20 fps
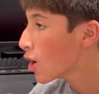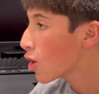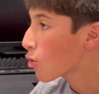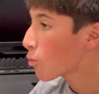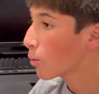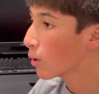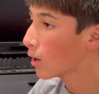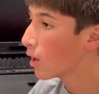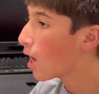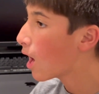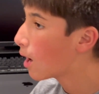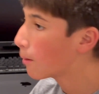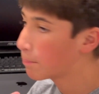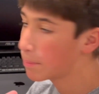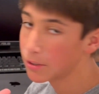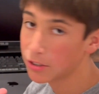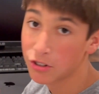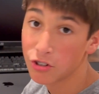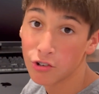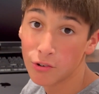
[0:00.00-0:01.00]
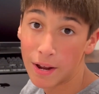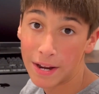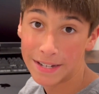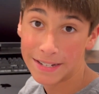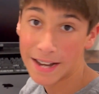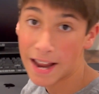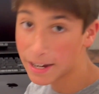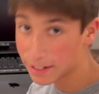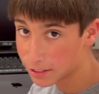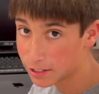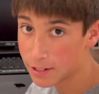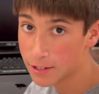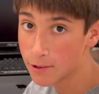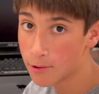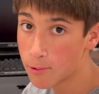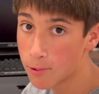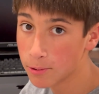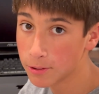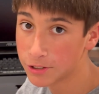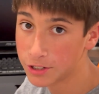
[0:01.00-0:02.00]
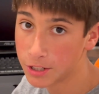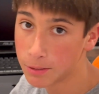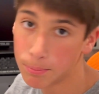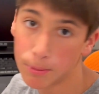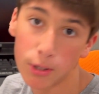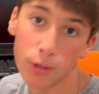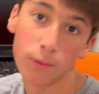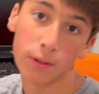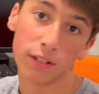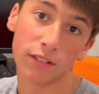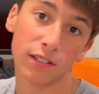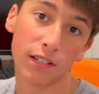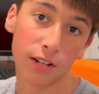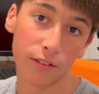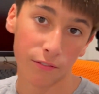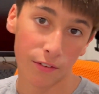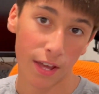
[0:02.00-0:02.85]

will up it to a 19-core GPU instead of